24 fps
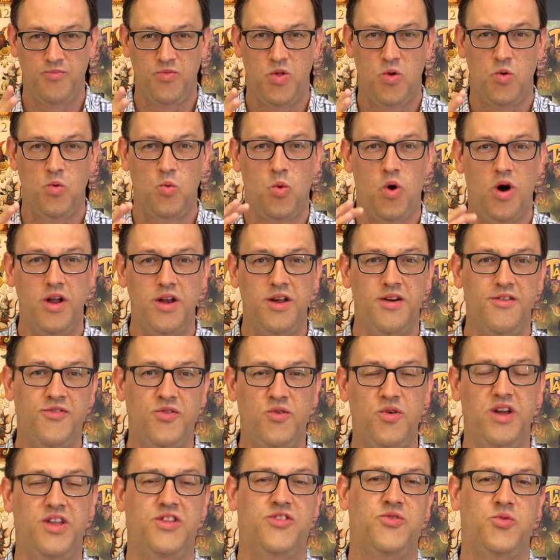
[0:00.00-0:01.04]
One of
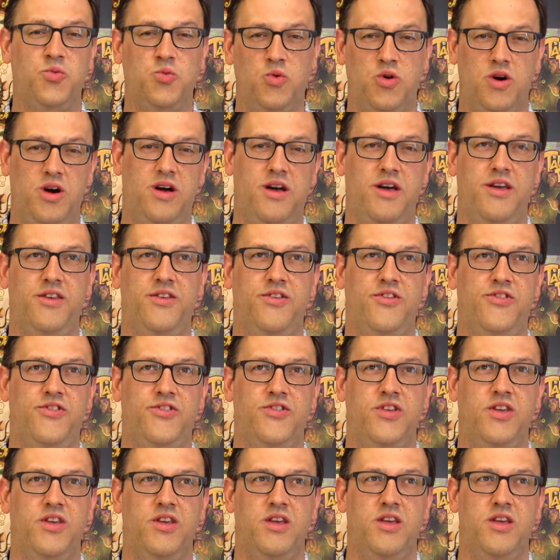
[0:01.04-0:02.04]
which was